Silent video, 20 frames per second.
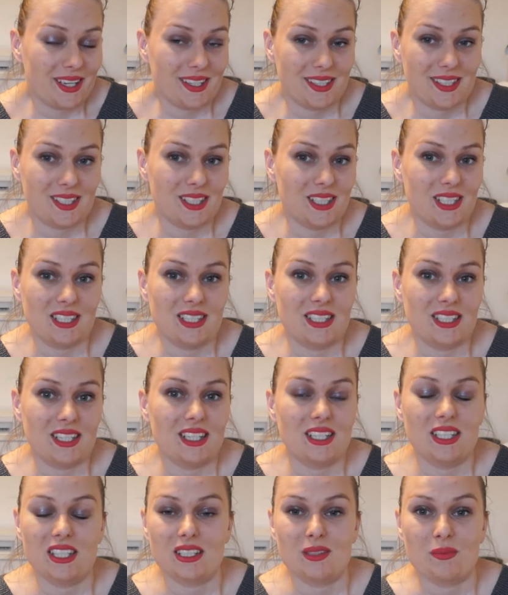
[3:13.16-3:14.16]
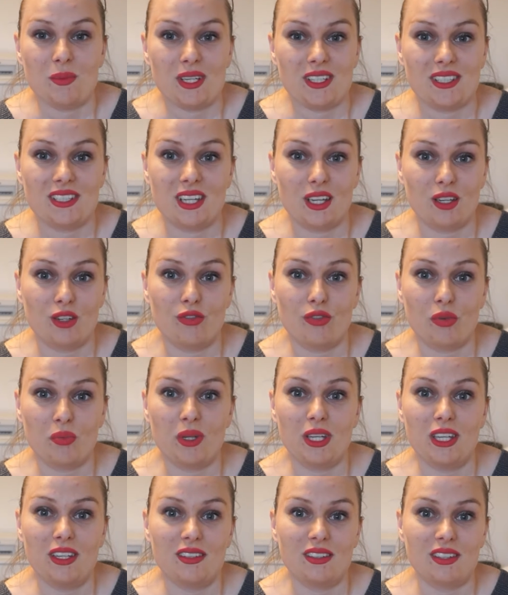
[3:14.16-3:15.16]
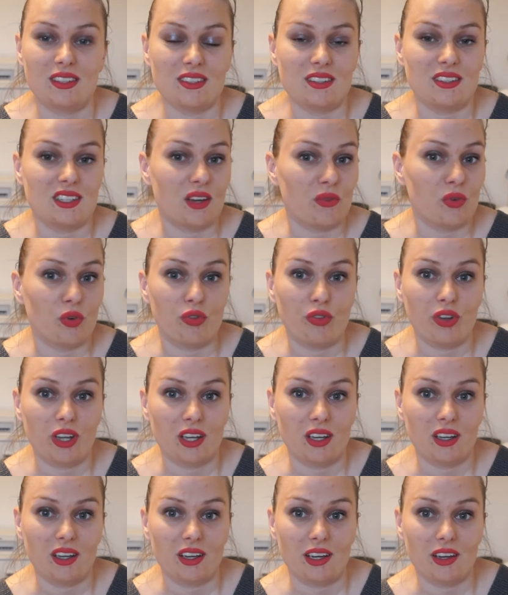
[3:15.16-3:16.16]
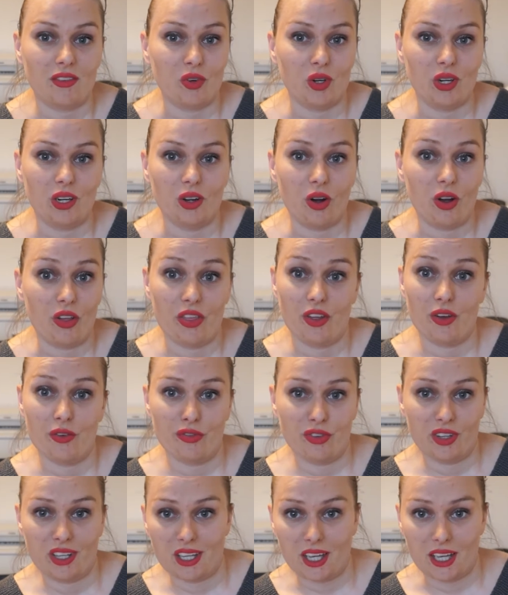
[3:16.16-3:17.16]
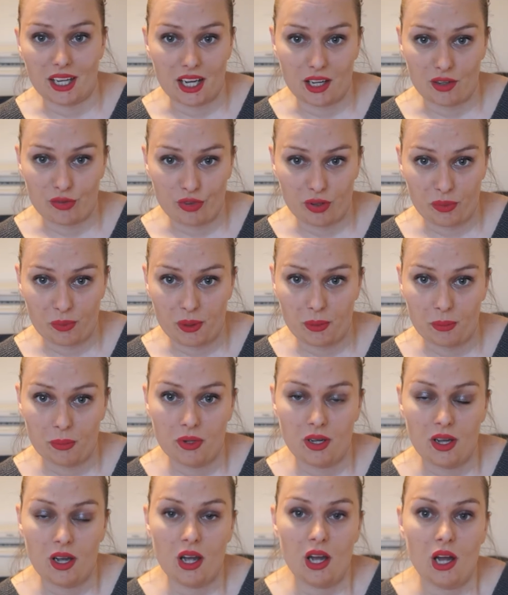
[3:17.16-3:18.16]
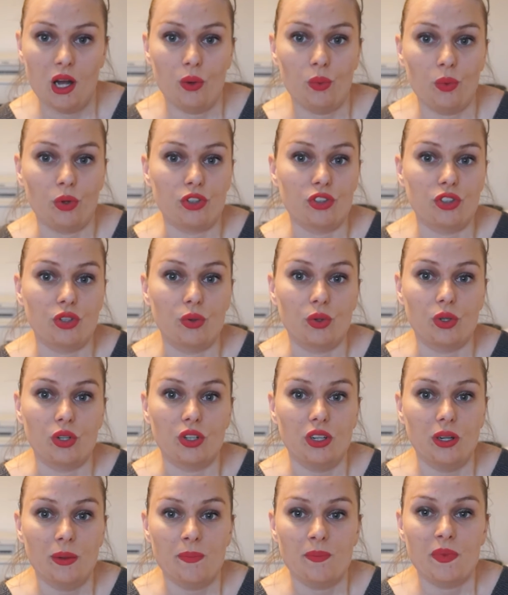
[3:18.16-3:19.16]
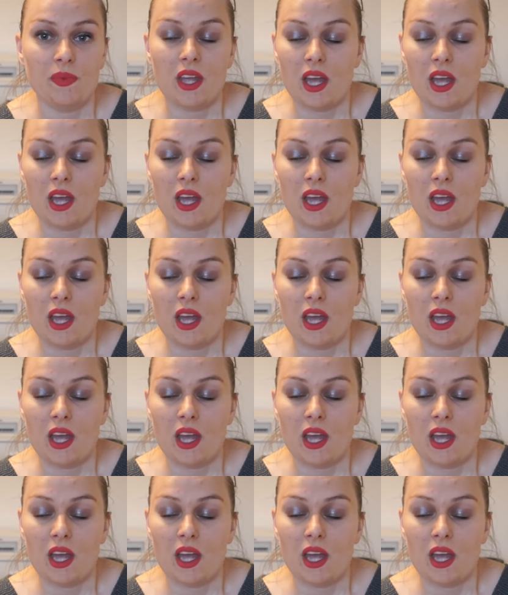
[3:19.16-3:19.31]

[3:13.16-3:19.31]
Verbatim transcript: I guess it just it just makes sense for me since everything every other thing I got from them was so good